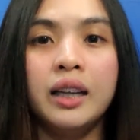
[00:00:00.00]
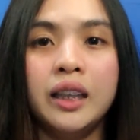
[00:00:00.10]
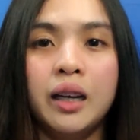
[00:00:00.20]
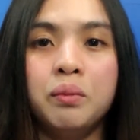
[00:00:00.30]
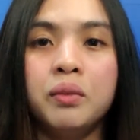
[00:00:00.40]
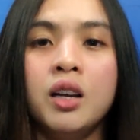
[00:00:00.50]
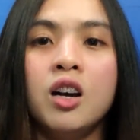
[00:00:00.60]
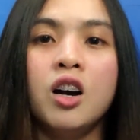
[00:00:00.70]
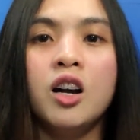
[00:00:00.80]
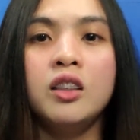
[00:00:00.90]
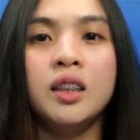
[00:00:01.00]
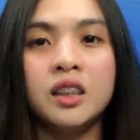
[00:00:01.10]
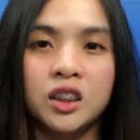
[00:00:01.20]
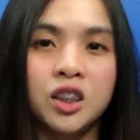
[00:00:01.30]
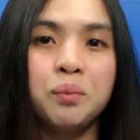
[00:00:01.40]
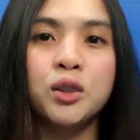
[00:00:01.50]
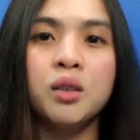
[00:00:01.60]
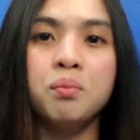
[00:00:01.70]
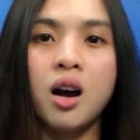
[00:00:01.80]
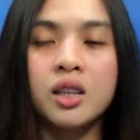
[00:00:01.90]
item on the
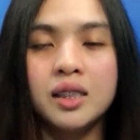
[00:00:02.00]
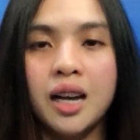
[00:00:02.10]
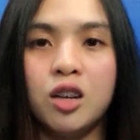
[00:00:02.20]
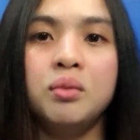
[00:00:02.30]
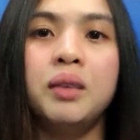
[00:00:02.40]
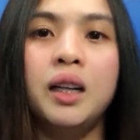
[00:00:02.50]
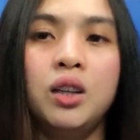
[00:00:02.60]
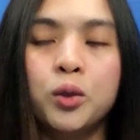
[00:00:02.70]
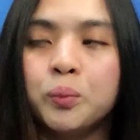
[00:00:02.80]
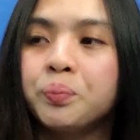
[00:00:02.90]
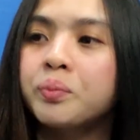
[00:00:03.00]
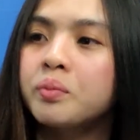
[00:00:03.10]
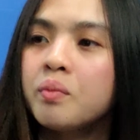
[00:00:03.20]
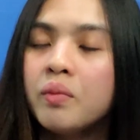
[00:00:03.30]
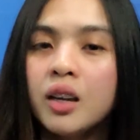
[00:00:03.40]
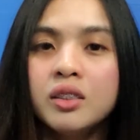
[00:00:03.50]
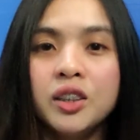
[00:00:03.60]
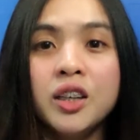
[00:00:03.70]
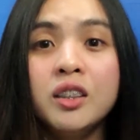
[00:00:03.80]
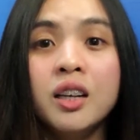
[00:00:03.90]
description box down below.
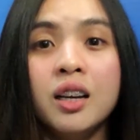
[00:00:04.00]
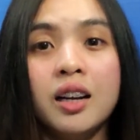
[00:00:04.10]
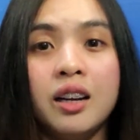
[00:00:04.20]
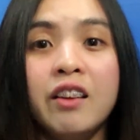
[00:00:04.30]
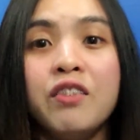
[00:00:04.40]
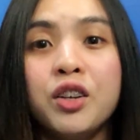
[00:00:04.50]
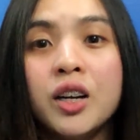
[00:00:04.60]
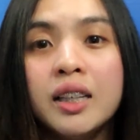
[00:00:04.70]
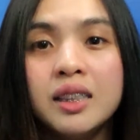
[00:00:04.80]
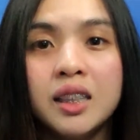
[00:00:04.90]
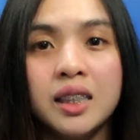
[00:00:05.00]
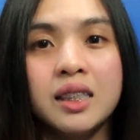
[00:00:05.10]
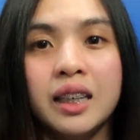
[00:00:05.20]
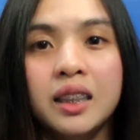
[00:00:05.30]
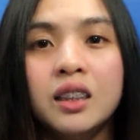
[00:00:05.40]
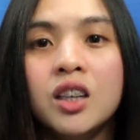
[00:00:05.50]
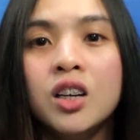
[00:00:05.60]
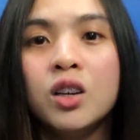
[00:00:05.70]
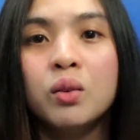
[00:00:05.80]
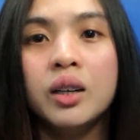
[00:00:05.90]
So, ayun, if you're interested
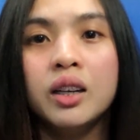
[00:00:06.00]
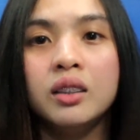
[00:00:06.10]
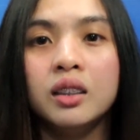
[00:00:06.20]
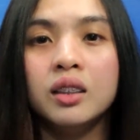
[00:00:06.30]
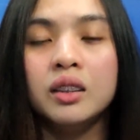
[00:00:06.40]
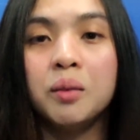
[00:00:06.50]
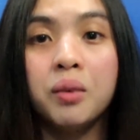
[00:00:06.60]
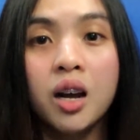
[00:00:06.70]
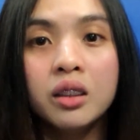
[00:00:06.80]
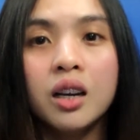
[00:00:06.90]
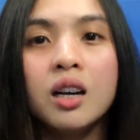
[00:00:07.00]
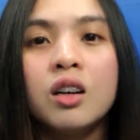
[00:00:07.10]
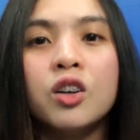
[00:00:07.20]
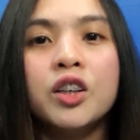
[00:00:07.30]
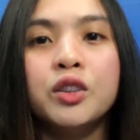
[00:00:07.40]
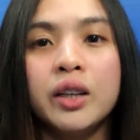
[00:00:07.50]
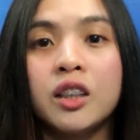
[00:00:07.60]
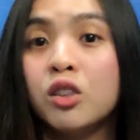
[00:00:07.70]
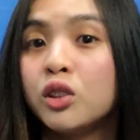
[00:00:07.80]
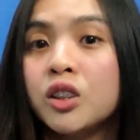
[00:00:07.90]
with the product or yung
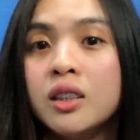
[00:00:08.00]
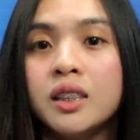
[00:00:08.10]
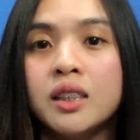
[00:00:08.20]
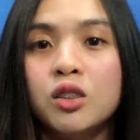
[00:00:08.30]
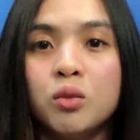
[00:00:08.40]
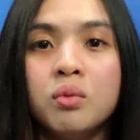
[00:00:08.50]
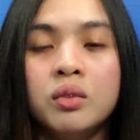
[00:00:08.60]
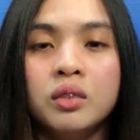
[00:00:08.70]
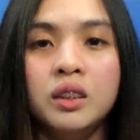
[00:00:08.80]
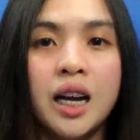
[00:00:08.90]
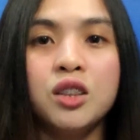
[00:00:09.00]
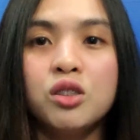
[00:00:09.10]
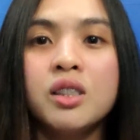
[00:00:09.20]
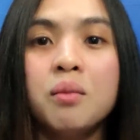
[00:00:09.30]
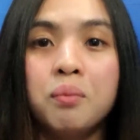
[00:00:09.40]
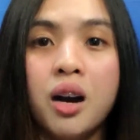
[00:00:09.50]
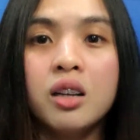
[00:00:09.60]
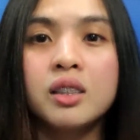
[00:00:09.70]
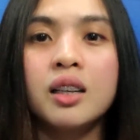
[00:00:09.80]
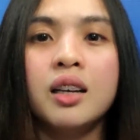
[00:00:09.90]
inclusions nung niya dun sa
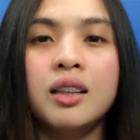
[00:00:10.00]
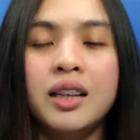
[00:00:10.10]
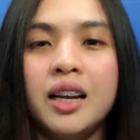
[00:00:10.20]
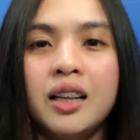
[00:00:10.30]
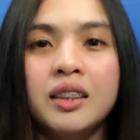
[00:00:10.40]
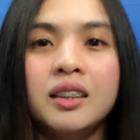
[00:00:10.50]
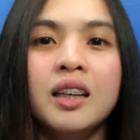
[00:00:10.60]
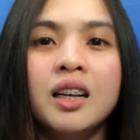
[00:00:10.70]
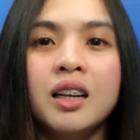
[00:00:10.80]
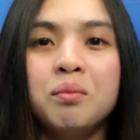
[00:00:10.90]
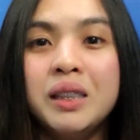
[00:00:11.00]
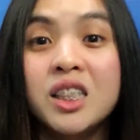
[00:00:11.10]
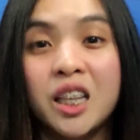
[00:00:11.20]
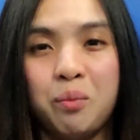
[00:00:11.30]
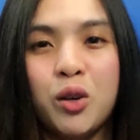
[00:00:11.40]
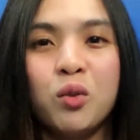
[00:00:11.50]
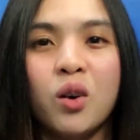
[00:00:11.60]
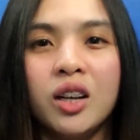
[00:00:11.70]
box, then please keep on